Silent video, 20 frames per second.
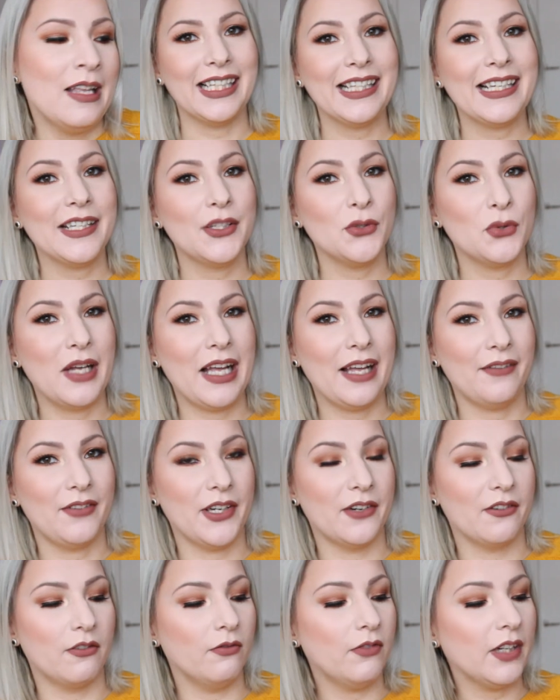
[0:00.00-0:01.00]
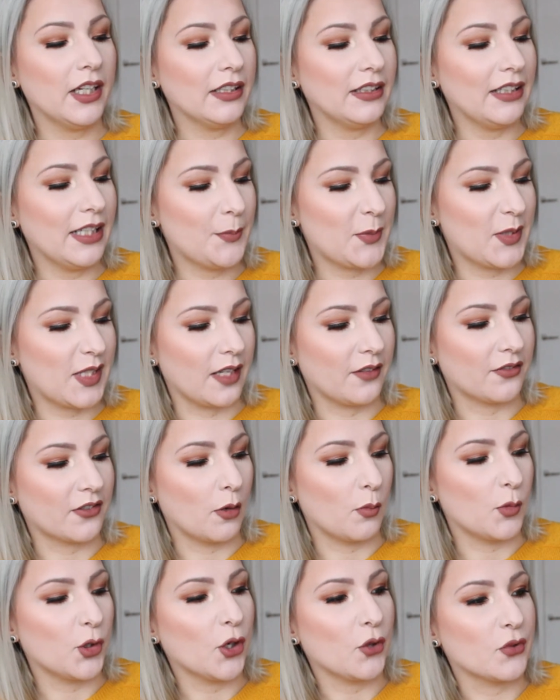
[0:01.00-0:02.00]
Then I do have here one lipstick
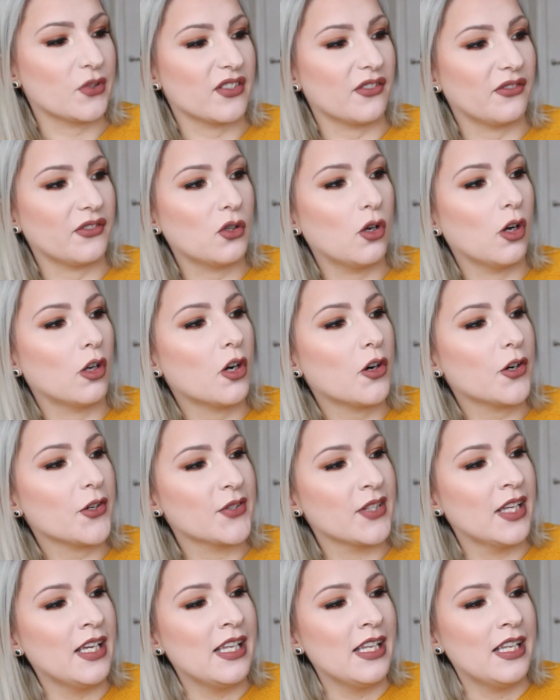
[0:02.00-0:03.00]
from Dose of Colors.